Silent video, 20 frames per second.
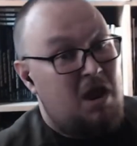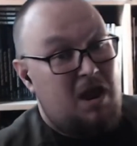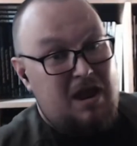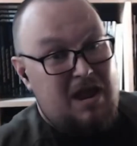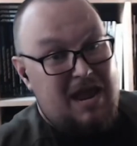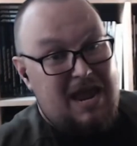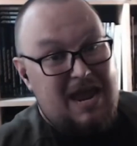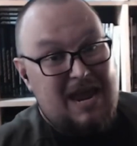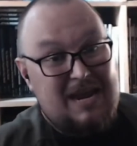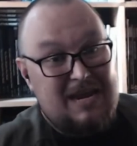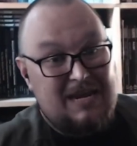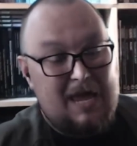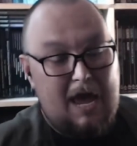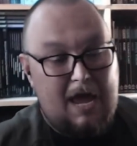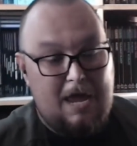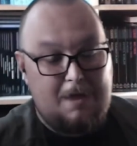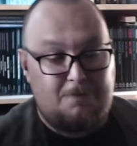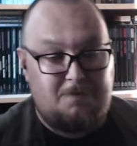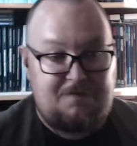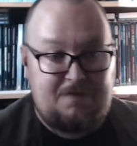
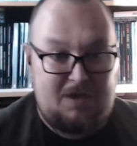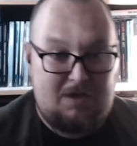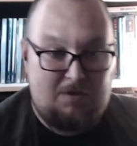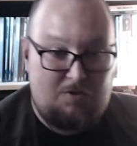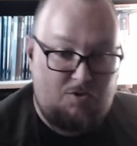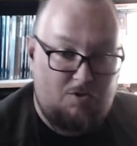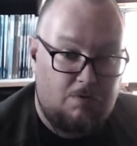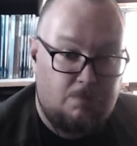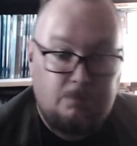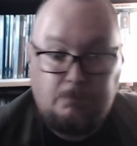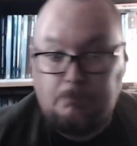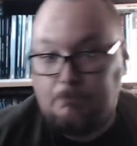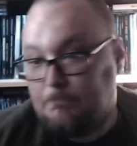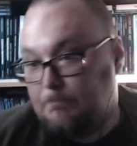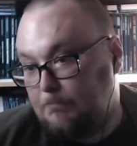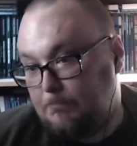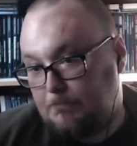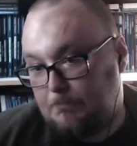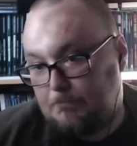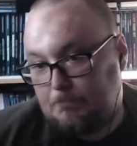in-game fiction.
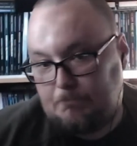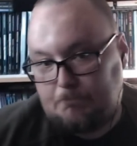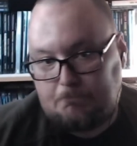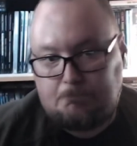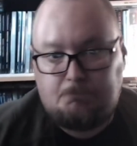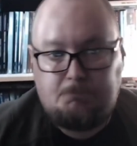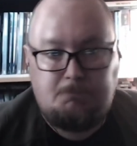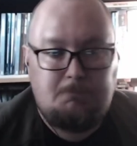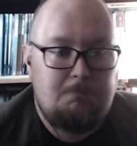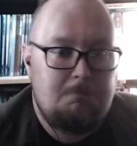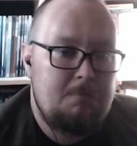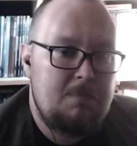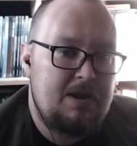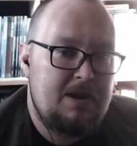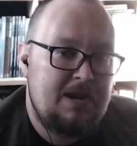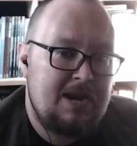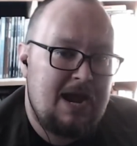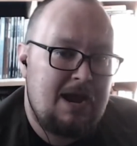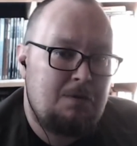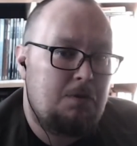
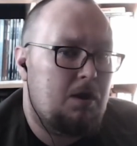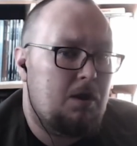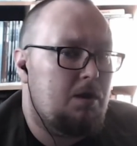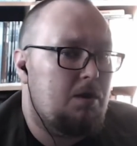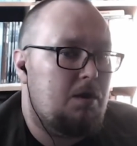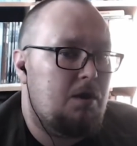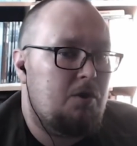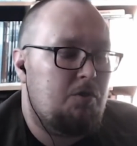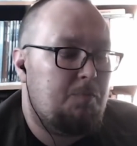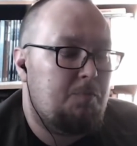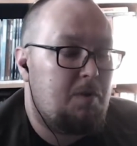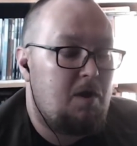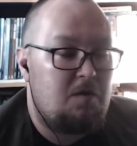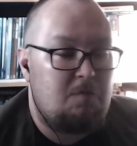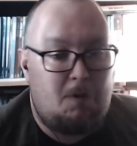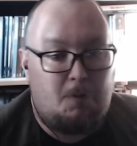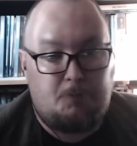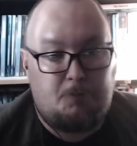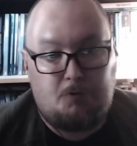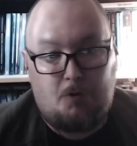Now, another part of
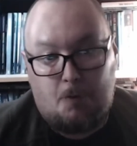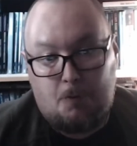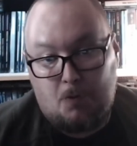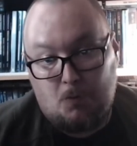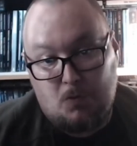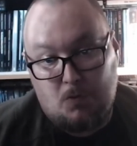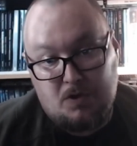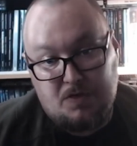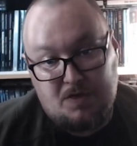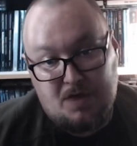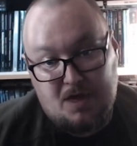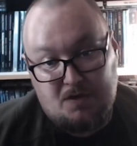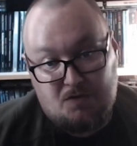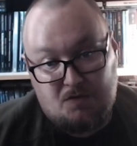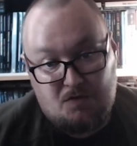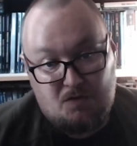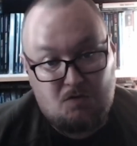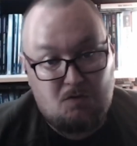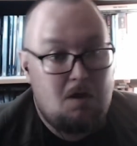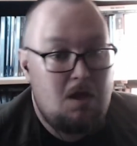my problem with
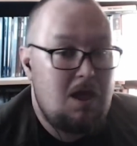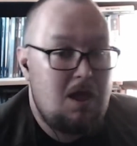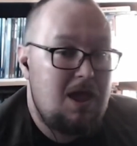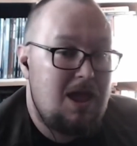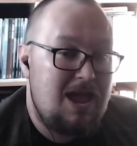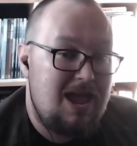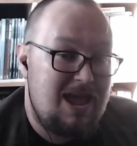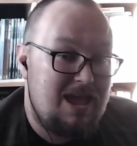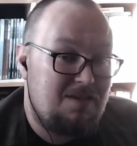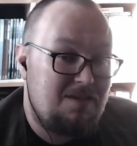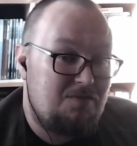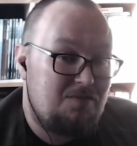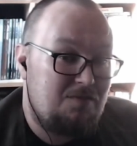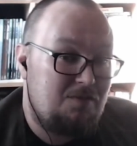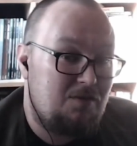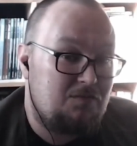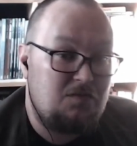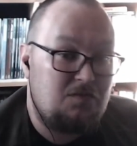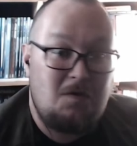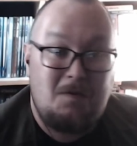this is
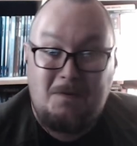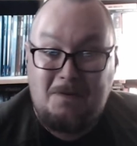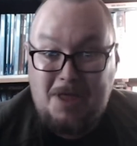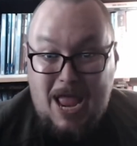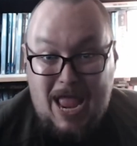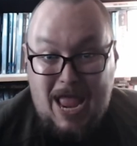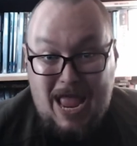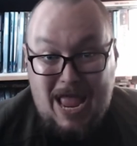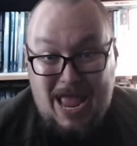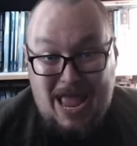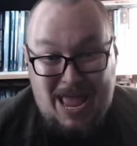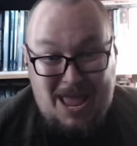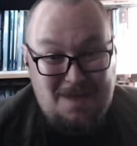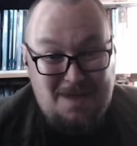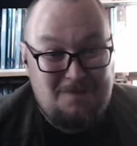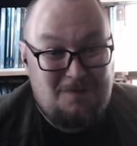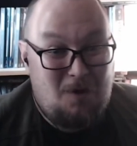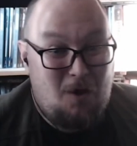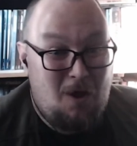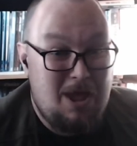that
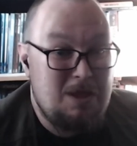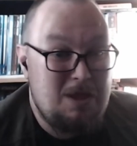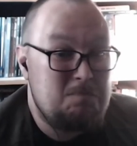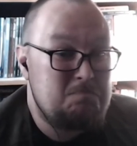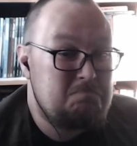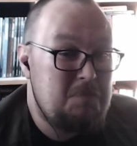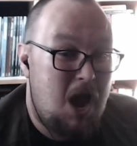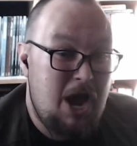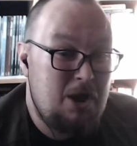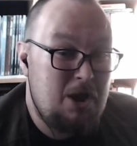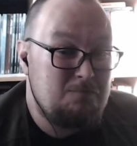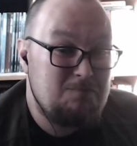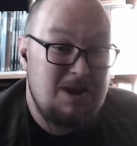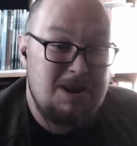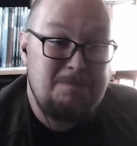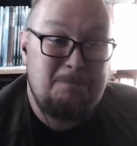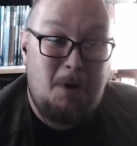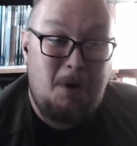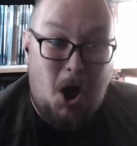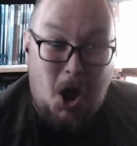if I don't really
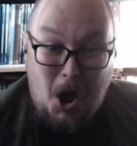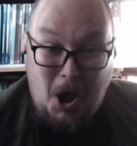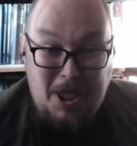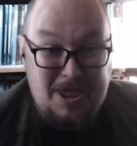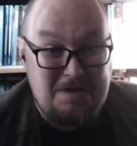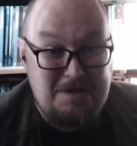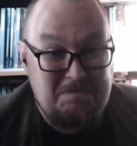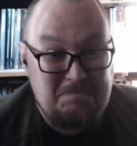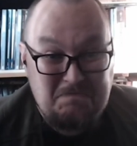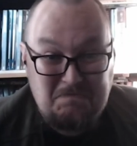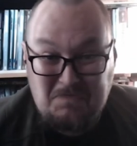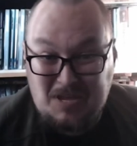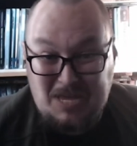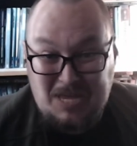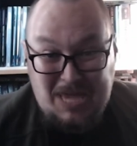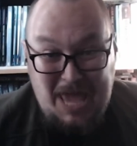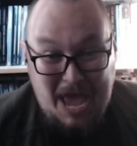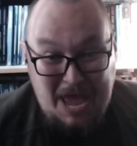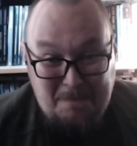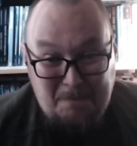buy
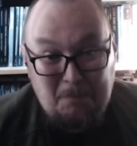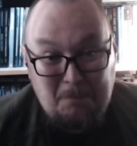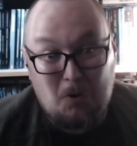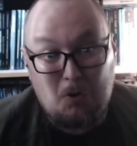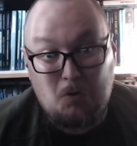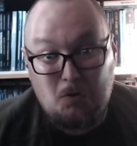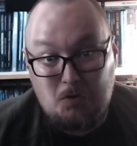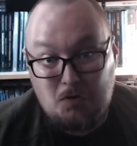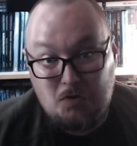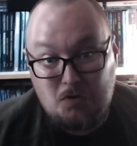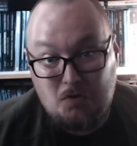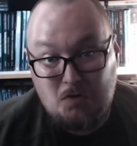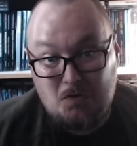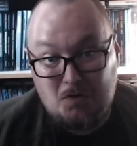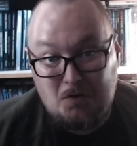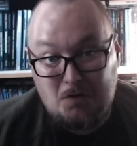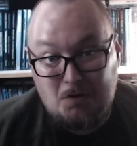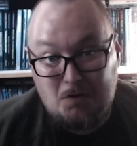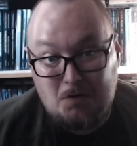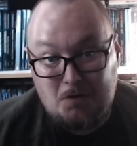game books
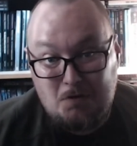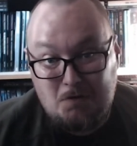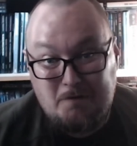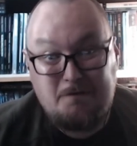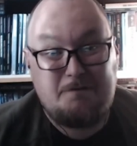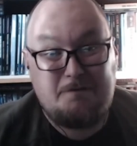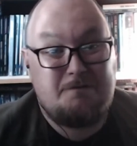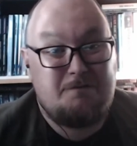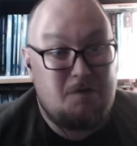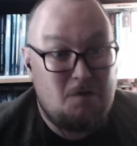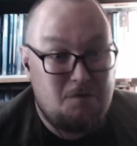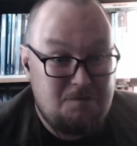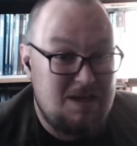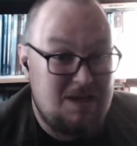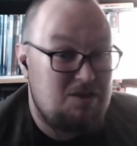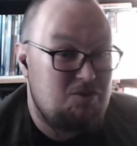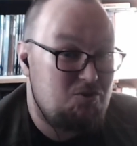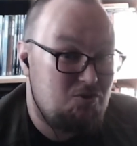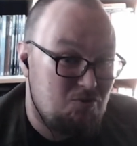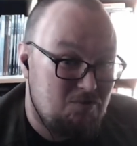for
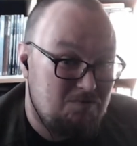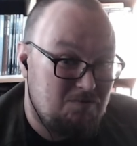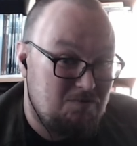fiction.